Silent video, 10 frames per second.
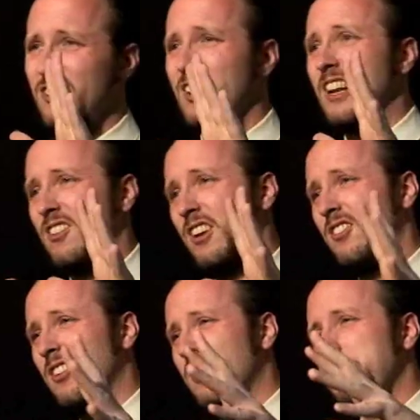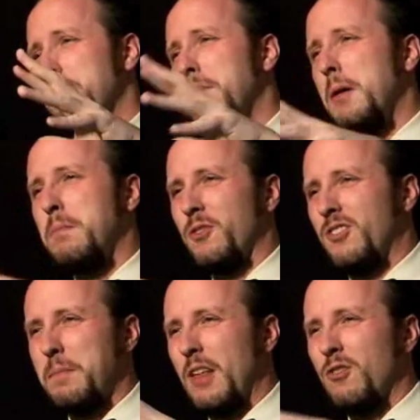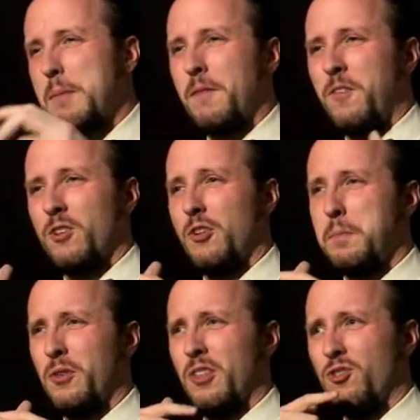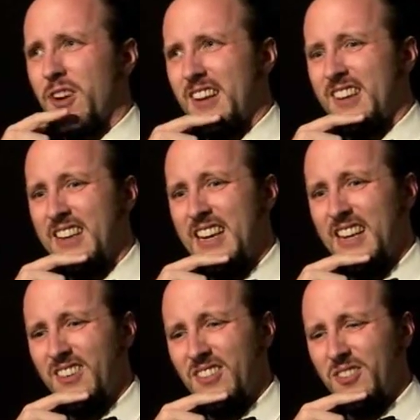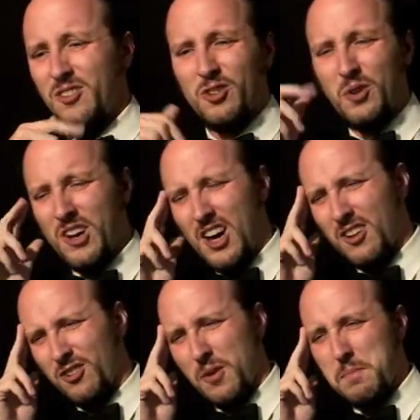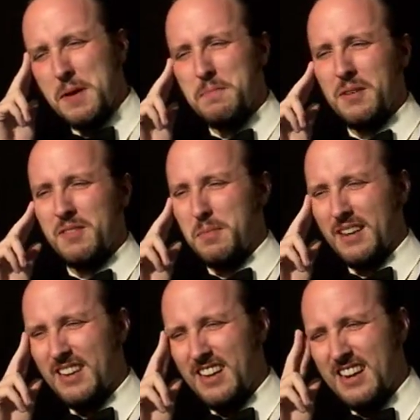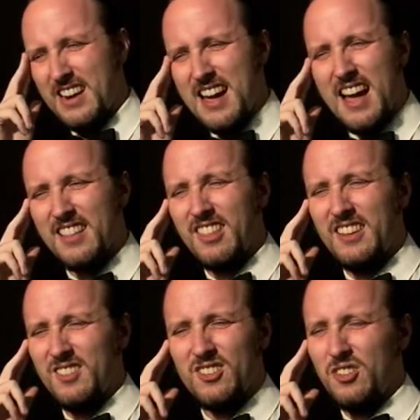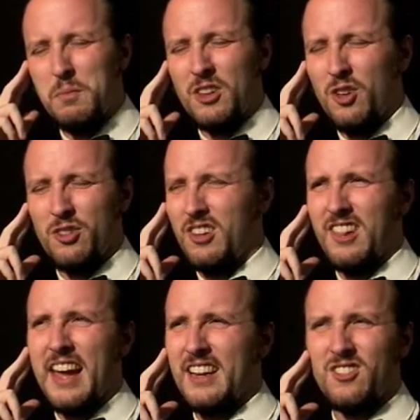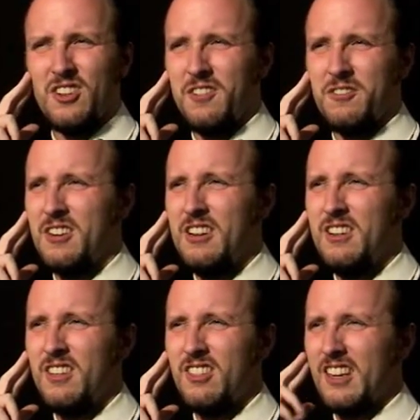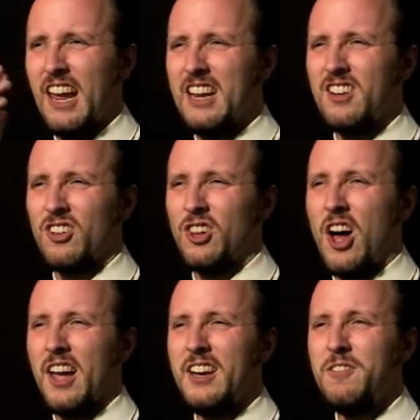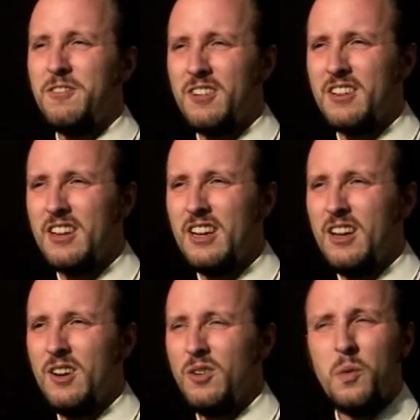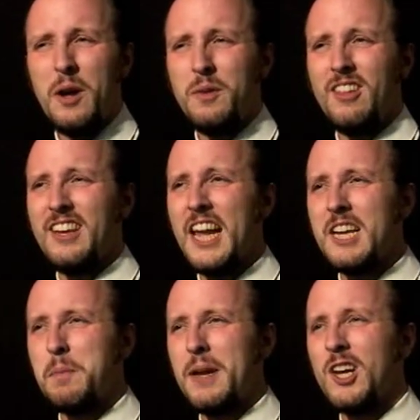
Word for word: she did. She mumbled something right before she pulled the trigger. Sort of hard to remember, but I think something along the lines of, The cake is alive? Why would the cake be